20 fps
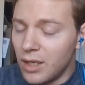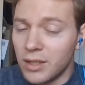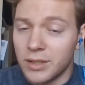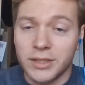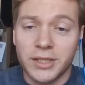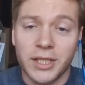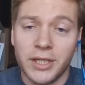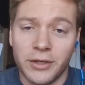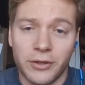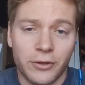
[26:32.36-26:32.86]

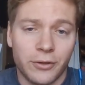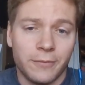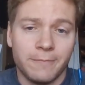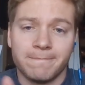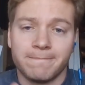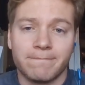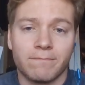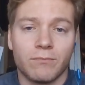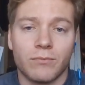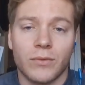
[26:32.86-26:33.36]

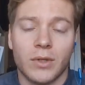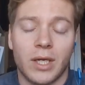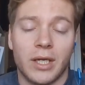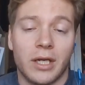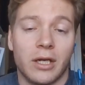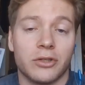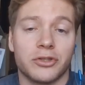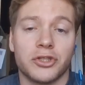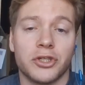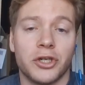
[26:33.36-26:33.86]
until
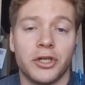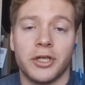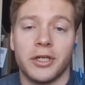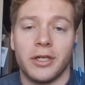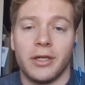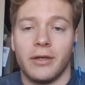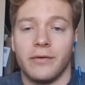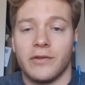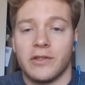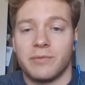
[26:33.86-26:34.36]
an
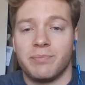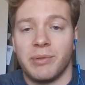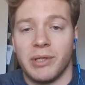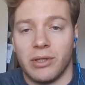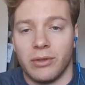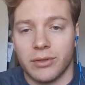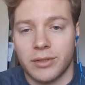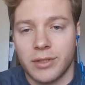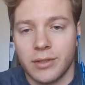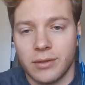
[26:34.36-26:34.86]
alternative is
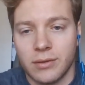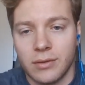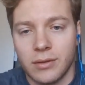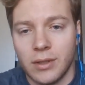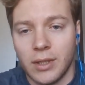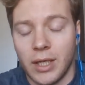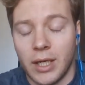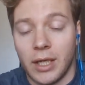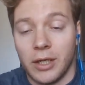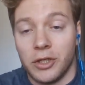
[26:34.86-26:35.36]
built.
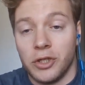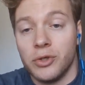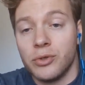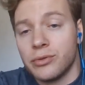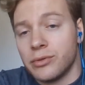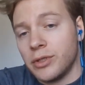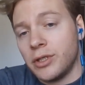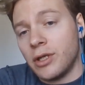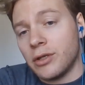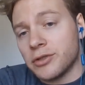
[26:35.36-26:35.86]
And
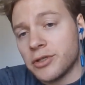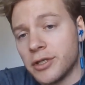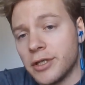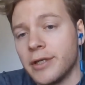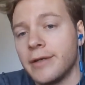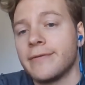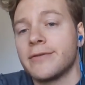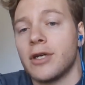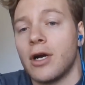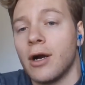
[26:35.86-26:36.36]
usually
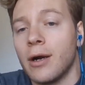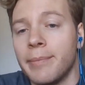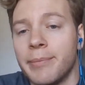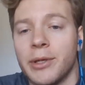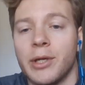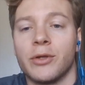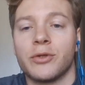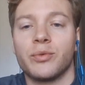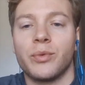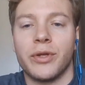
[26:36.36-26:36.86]
alternatives are
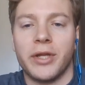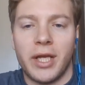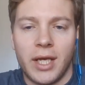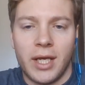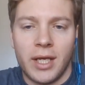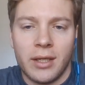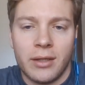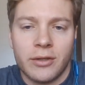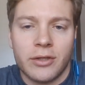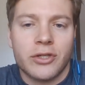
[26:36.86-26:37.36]
built
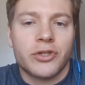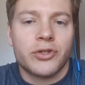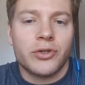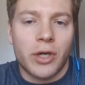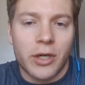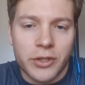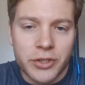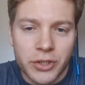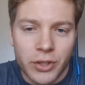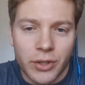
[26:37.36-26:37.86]
within the
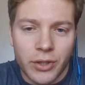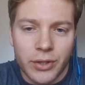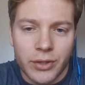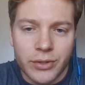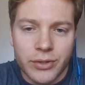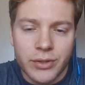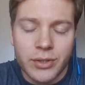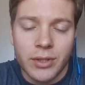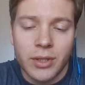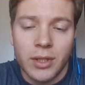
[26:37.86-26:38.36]

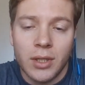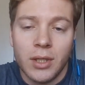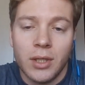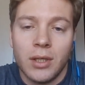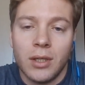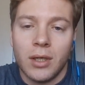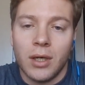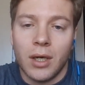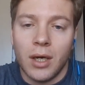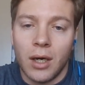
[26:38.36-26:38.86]
structures
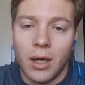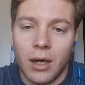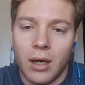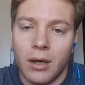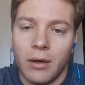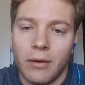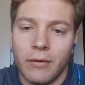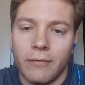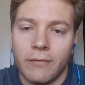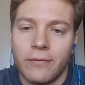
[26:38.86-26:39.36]

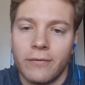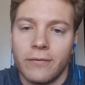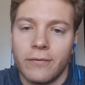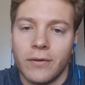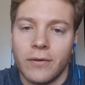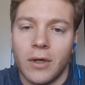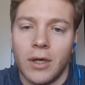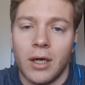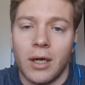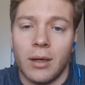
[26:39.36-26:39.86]
of
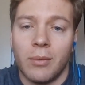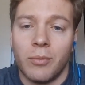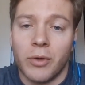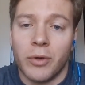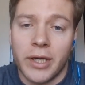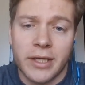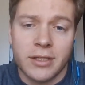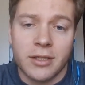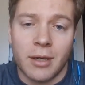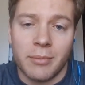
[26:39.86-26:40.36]

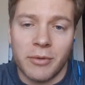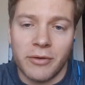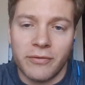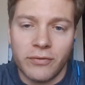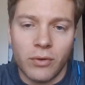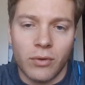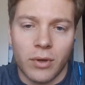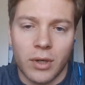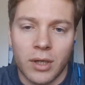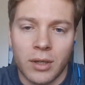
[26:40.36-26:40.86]
what has come
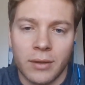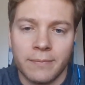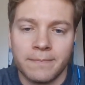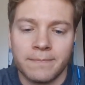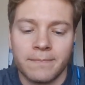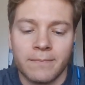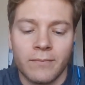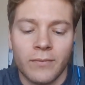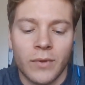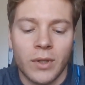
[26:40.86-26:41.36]
before.
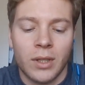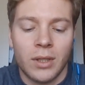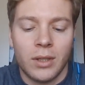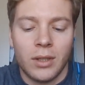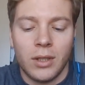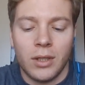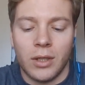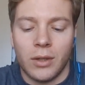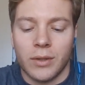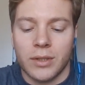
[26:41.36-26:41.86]

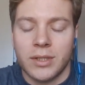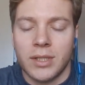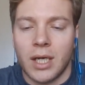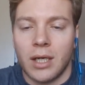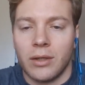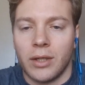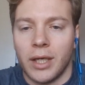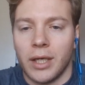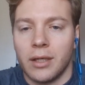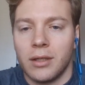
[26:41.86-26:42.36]
It's
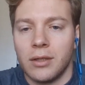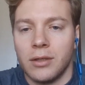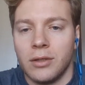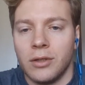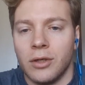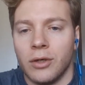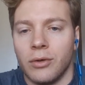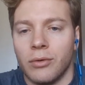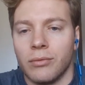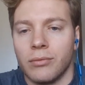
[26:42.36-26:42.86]
not like,
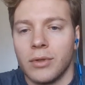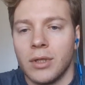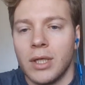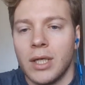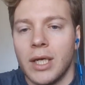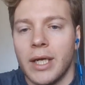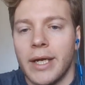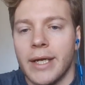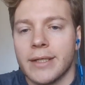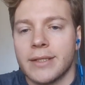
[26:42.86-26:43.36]

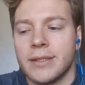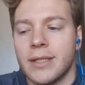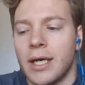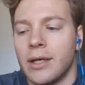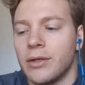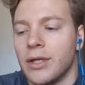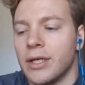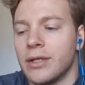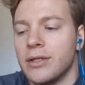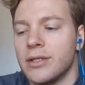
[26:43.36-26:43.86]
it's
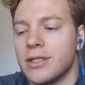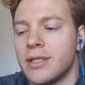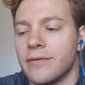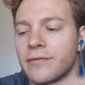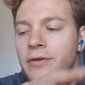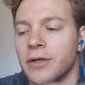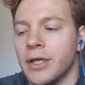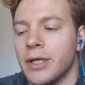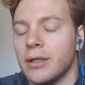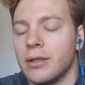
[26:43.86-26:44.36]
not like these
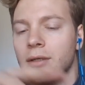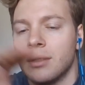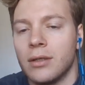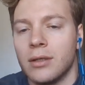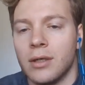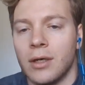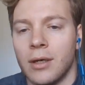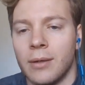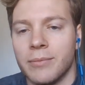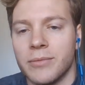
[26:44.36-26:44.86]
different
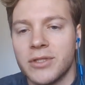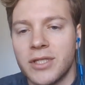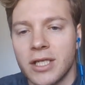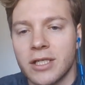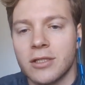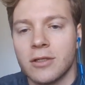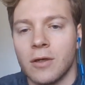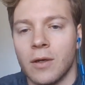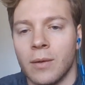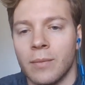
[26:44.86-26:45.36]

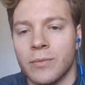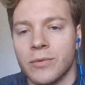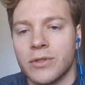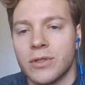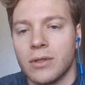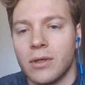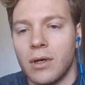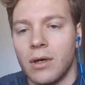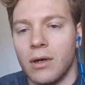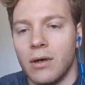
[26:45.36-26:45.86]

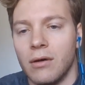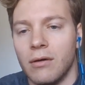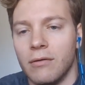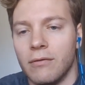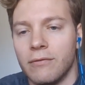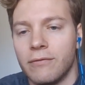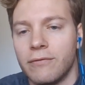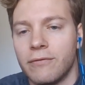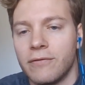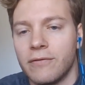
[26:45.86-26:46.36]
systems
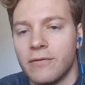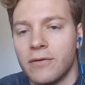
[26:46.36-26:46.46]
of